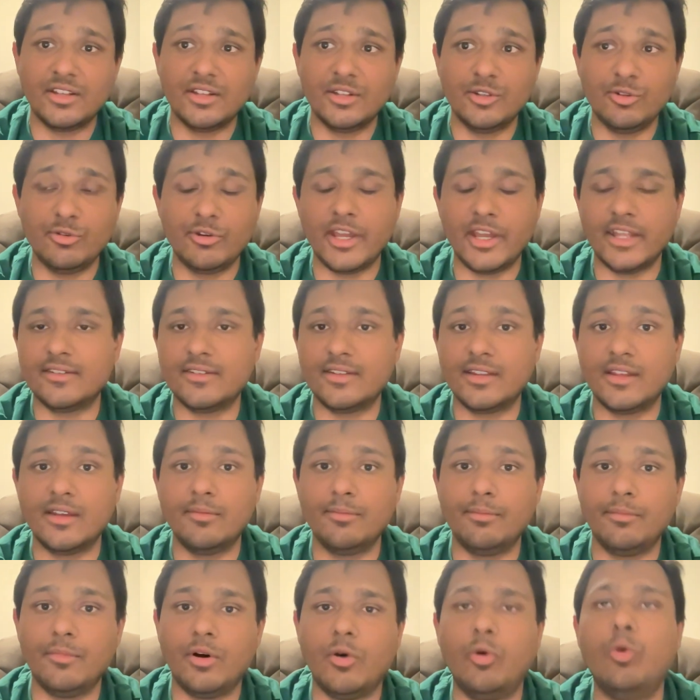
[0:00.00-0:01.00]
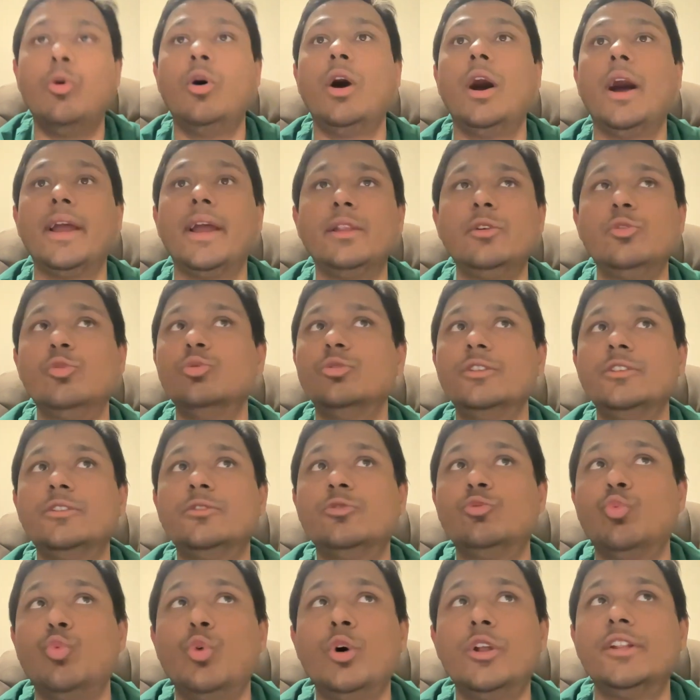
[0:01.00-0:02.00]
You can say, oh, I know this
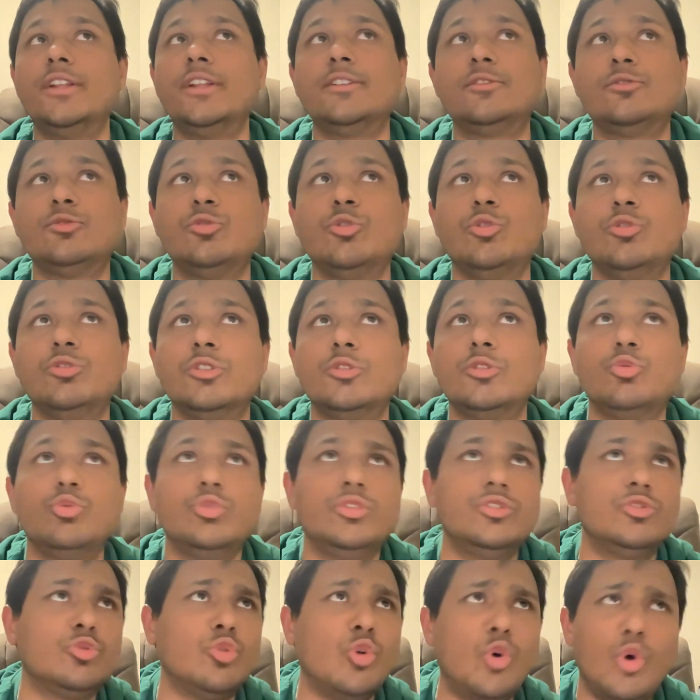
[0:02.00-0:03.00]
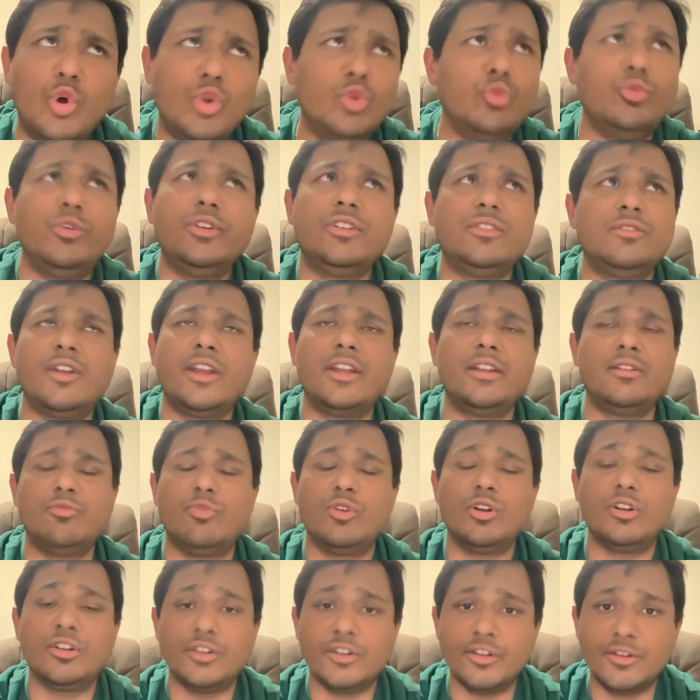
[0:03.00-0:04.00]
one astrologer who is always right
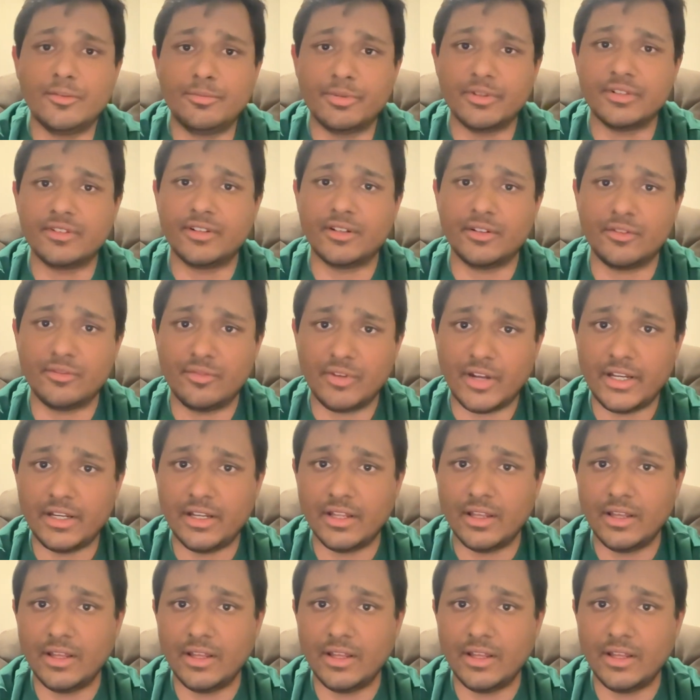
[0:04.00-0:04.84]
100%, right?